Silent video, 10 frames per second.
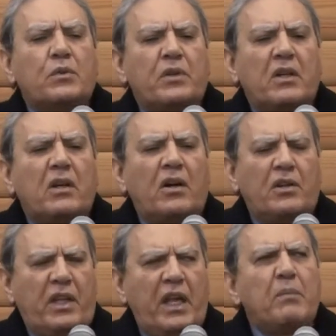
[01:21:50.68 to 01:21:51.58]
he
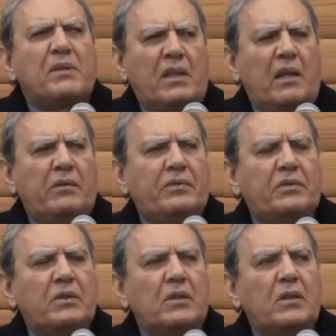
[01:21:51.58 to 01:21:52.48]
has to regard
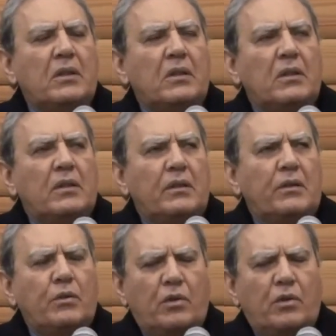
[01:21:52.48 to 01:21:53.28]
himself